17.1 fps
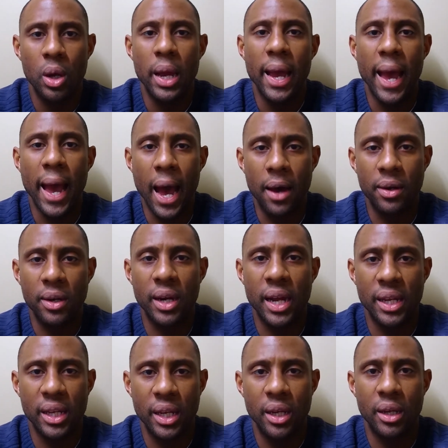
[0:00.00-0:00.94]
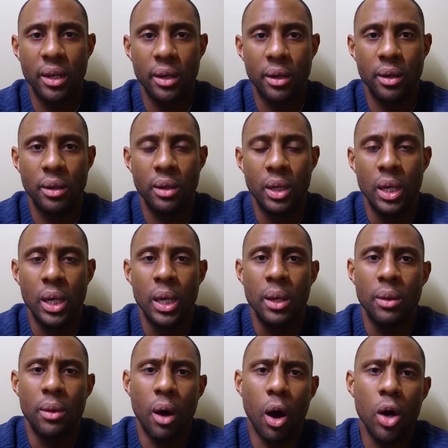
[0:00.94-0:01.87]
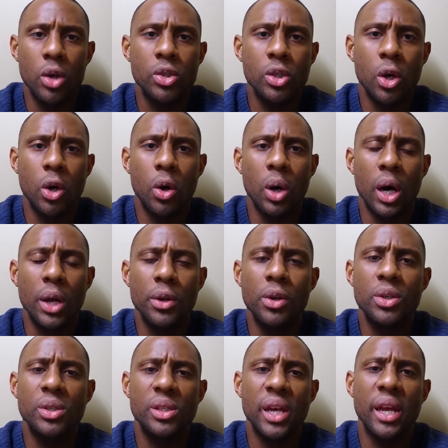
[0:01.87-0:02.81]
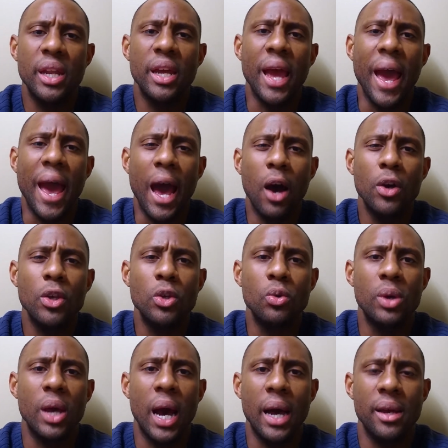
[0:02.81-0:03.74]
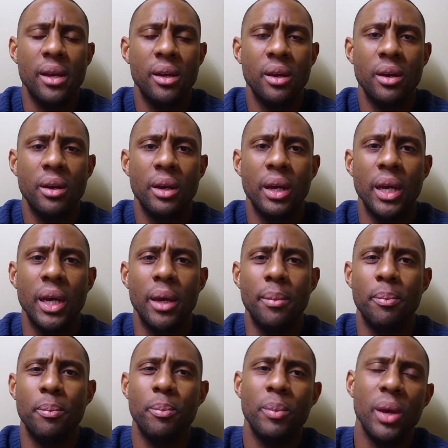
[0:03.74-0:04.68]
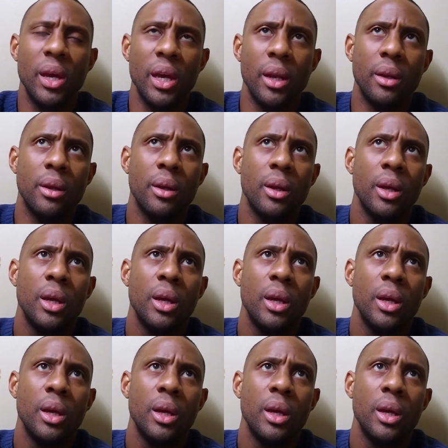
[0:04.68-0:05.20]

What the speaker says: How did I get here? Also, understanding how you got here, it